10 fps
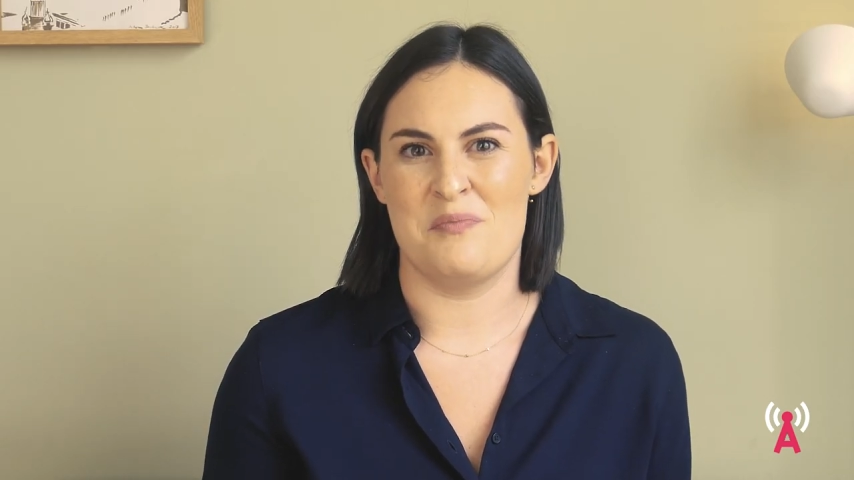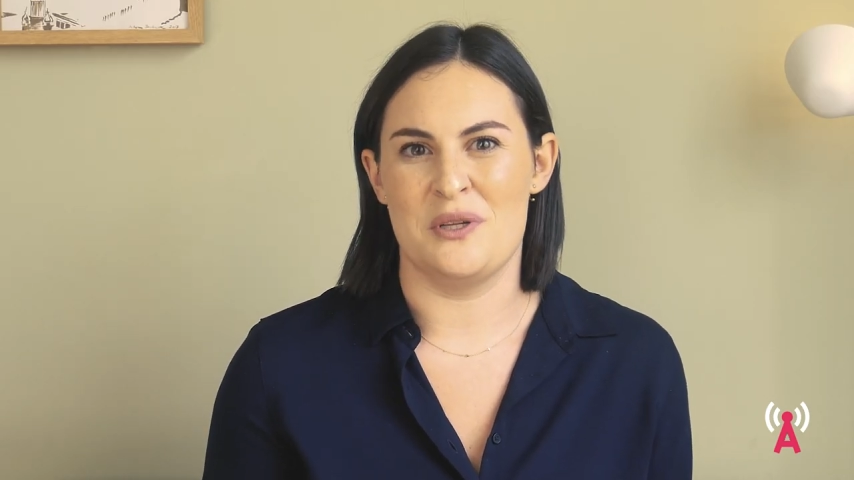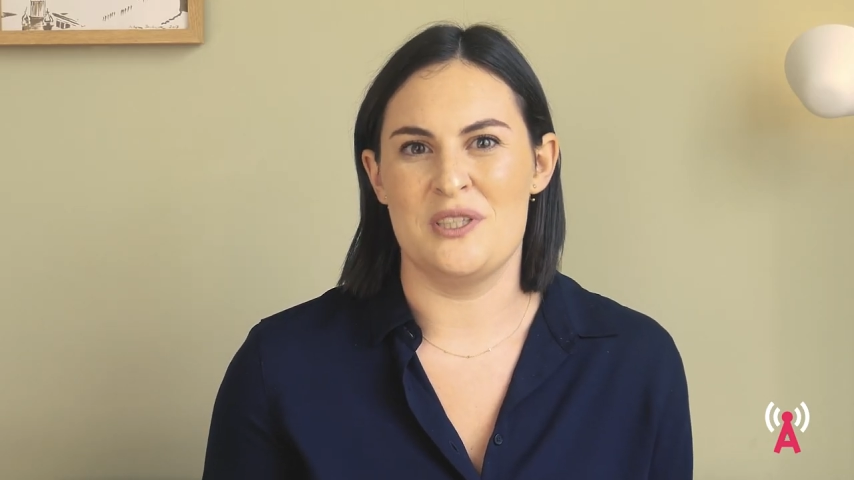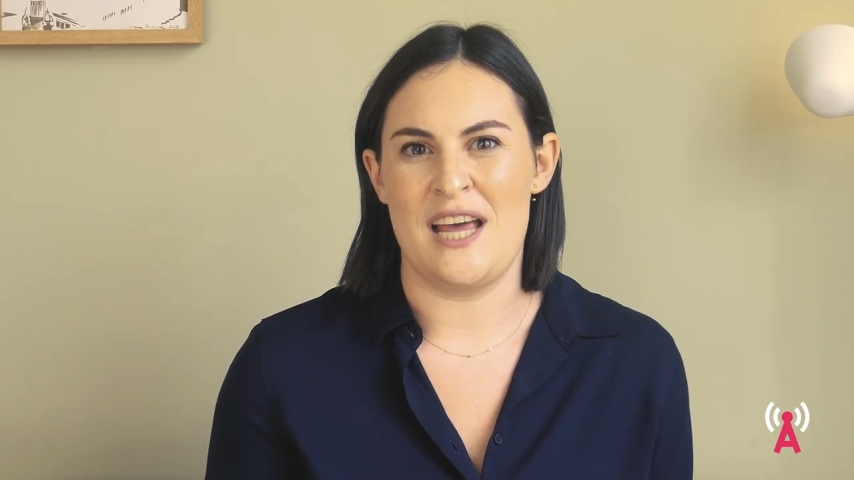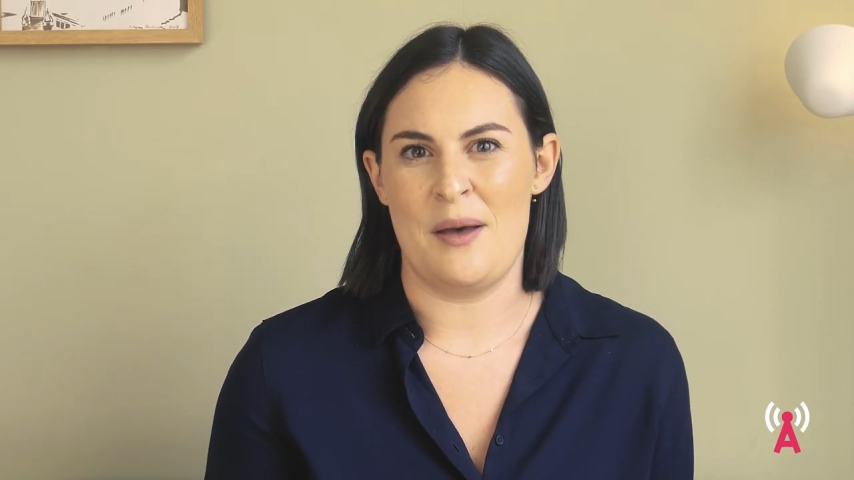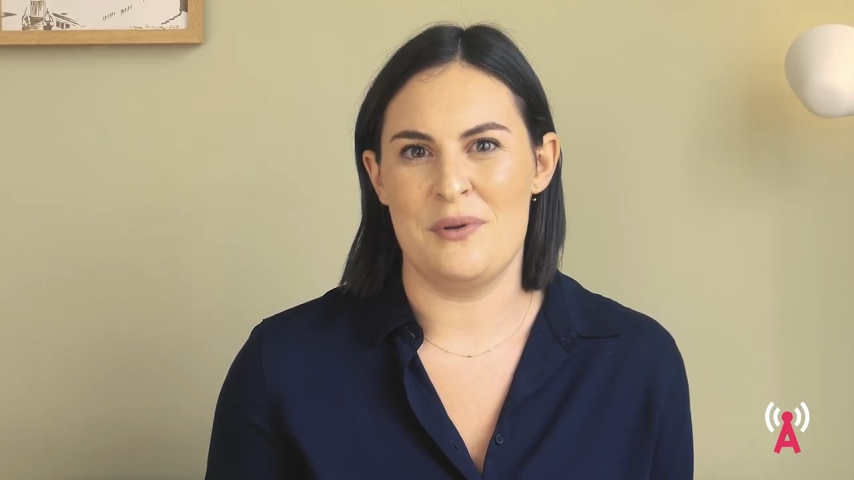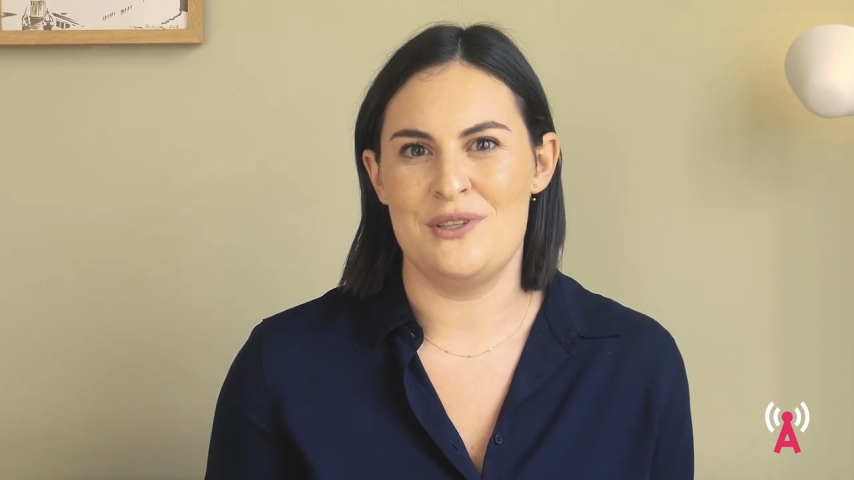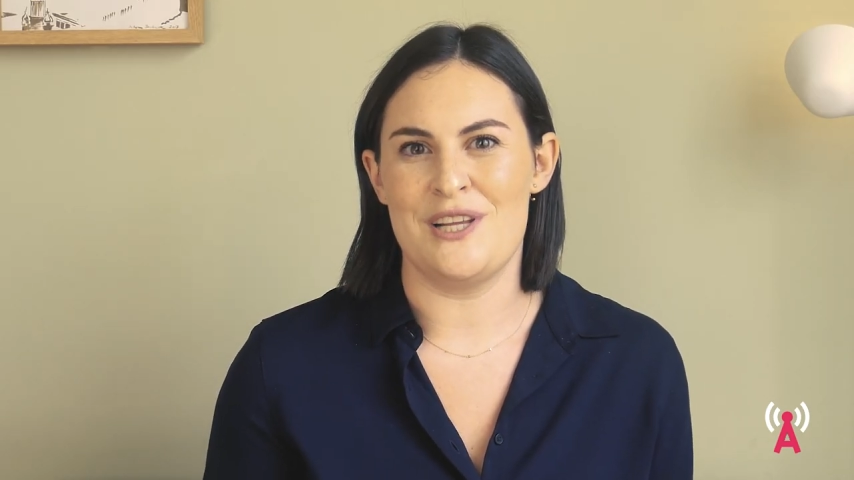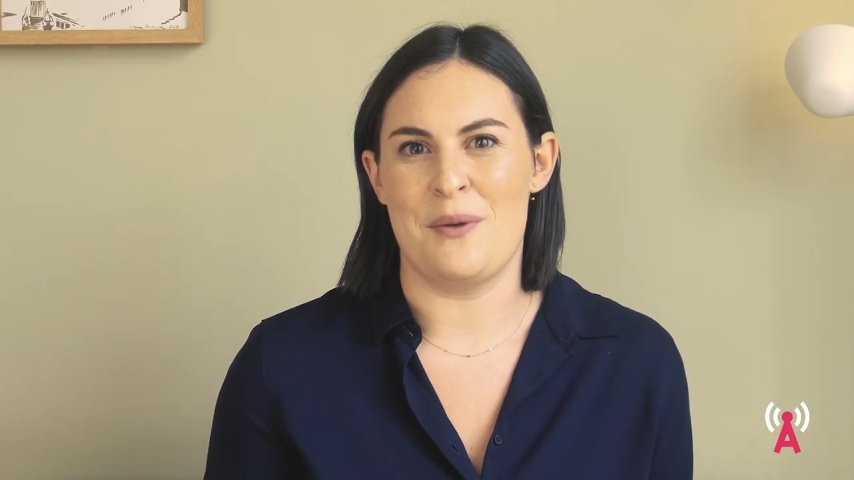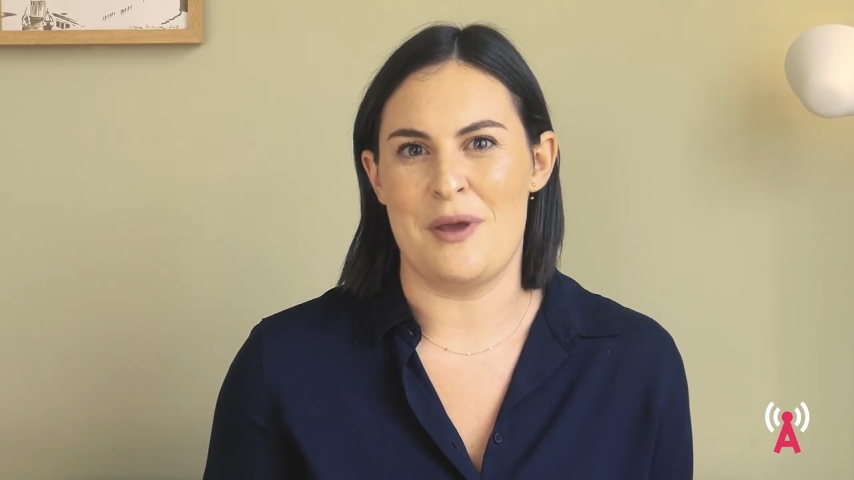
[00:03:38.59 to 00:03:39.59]
build
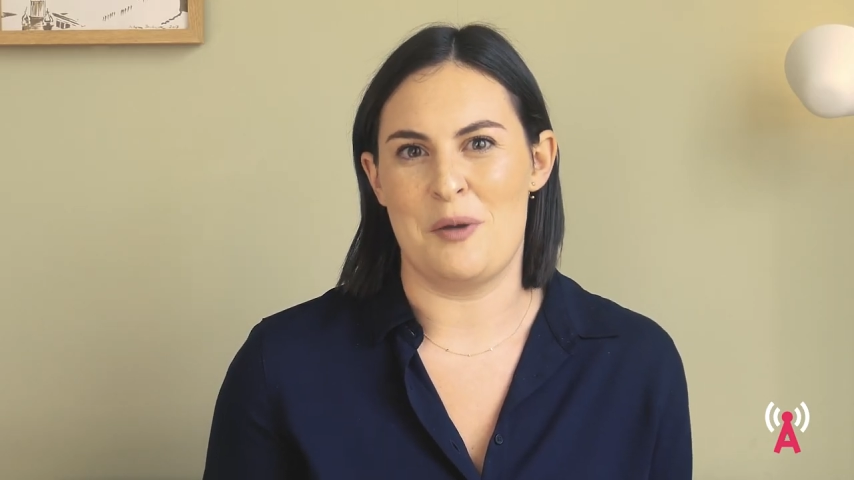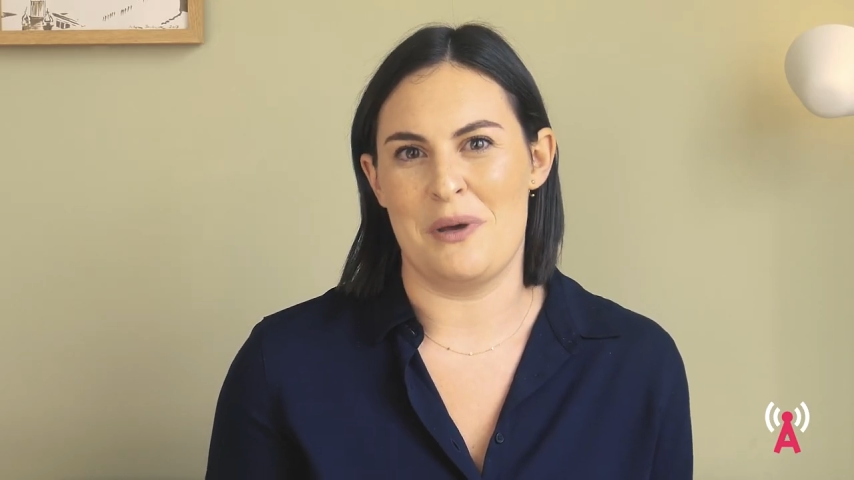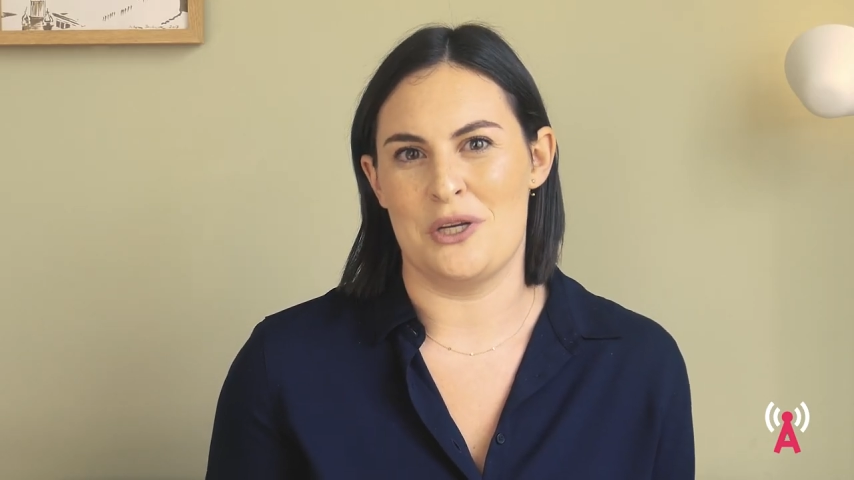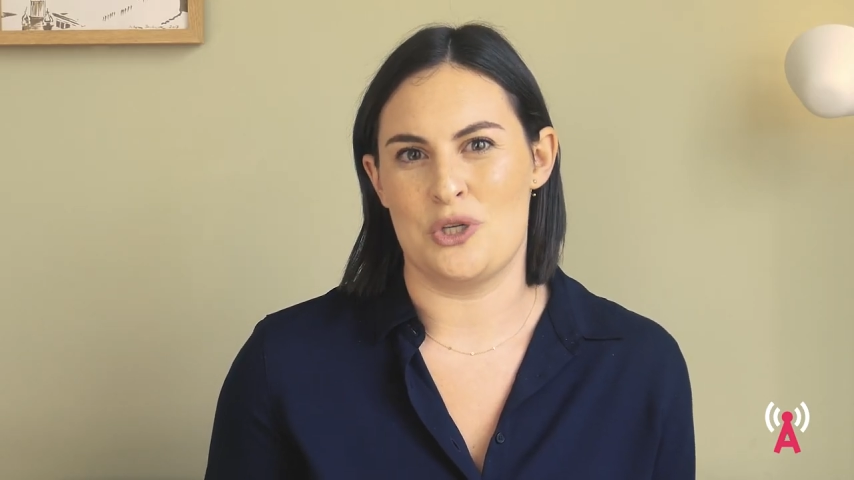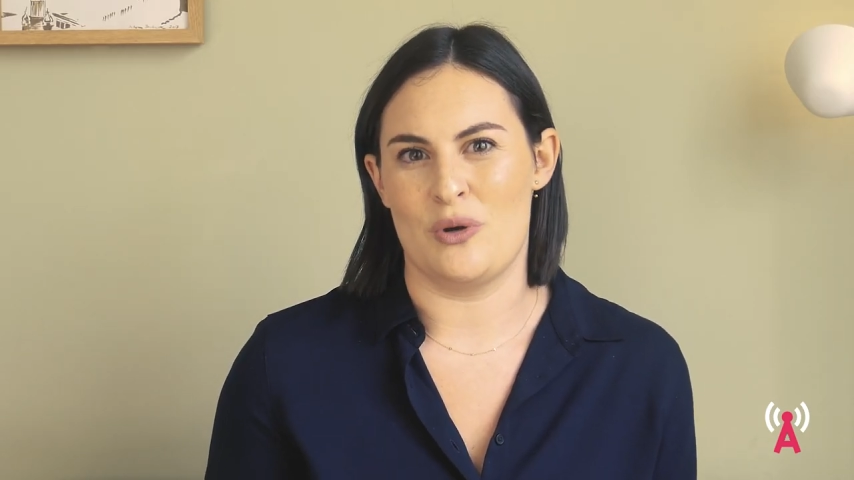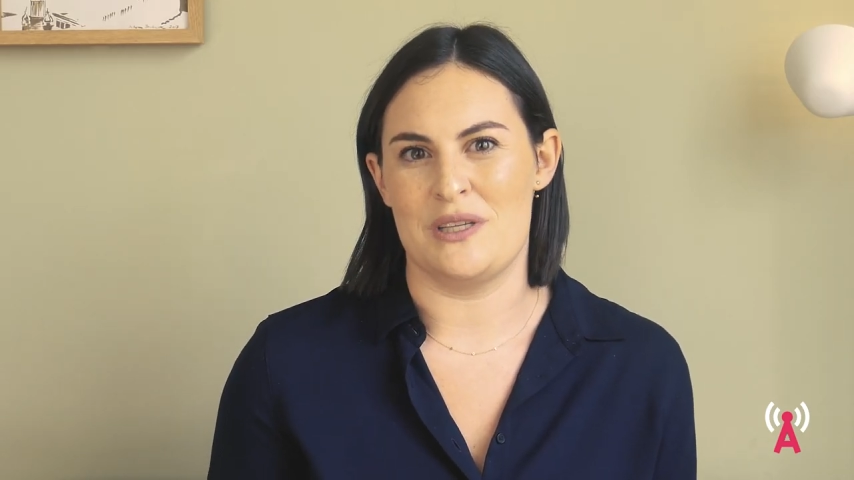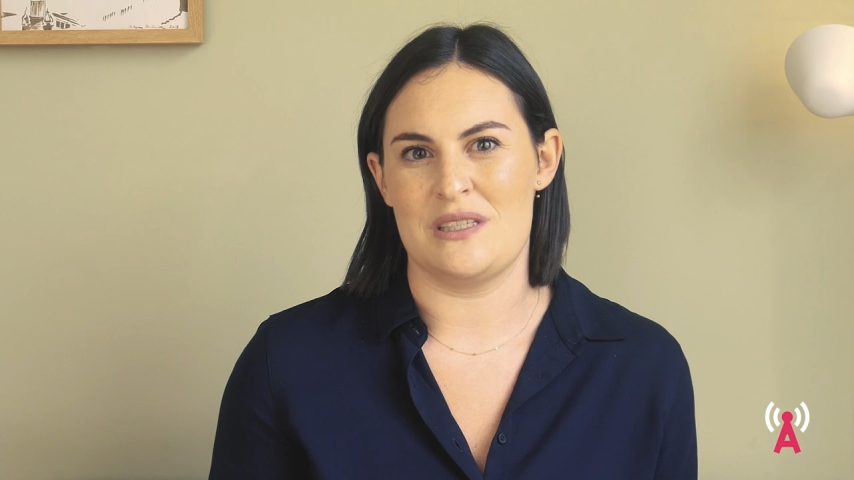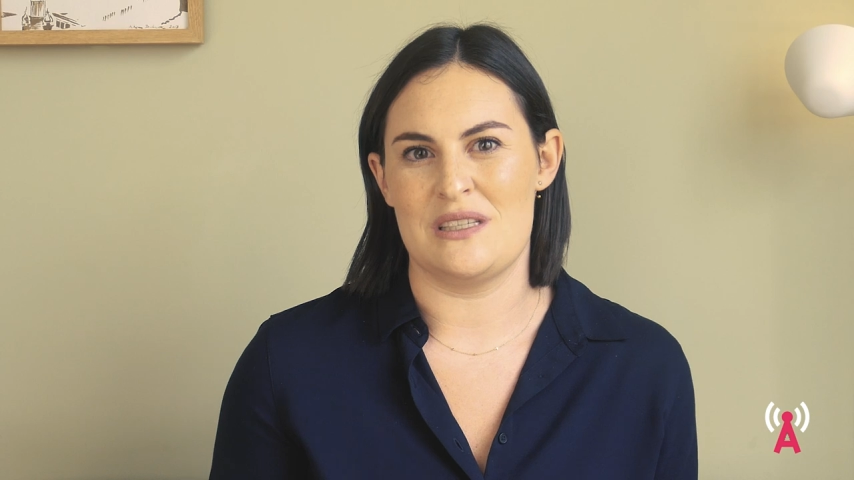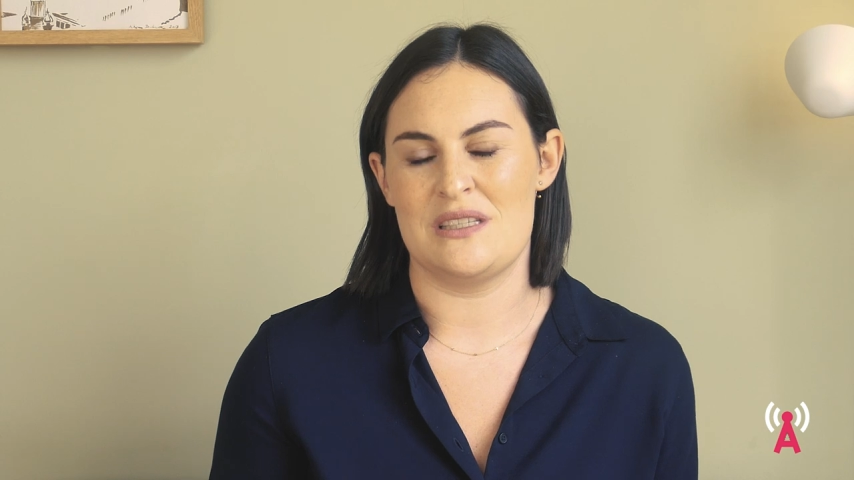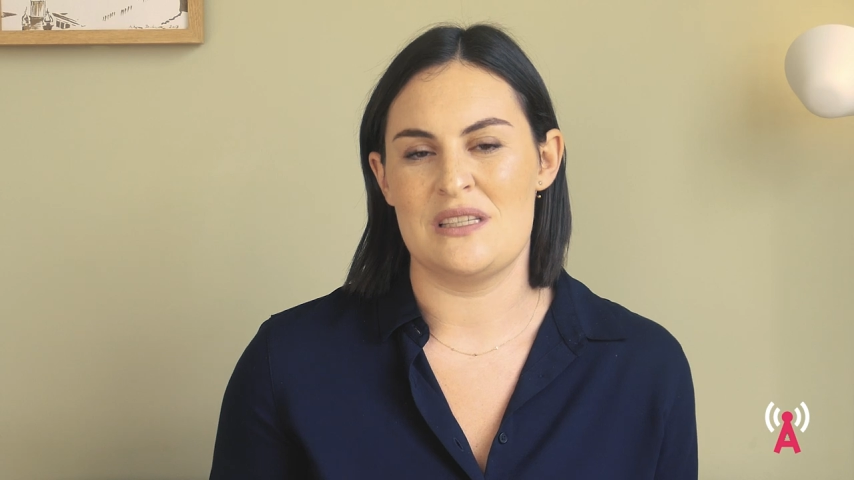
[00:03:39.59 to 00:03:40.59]
habits, and make better
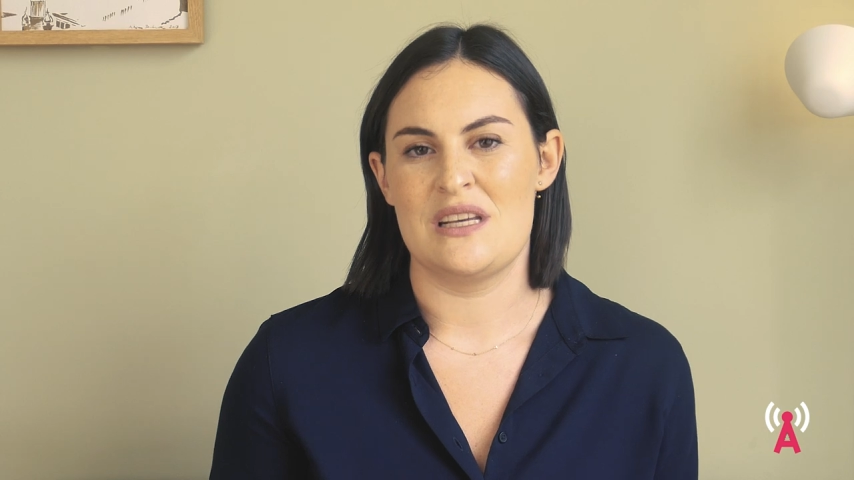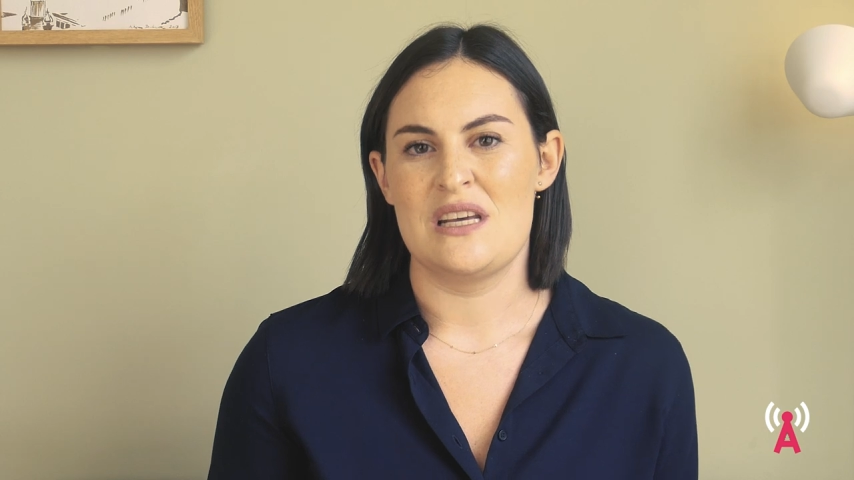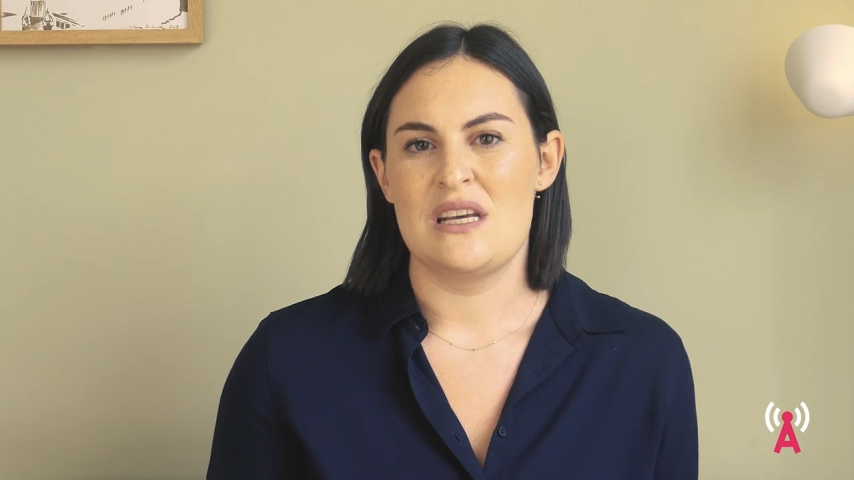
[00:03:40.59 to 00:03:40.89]
choices.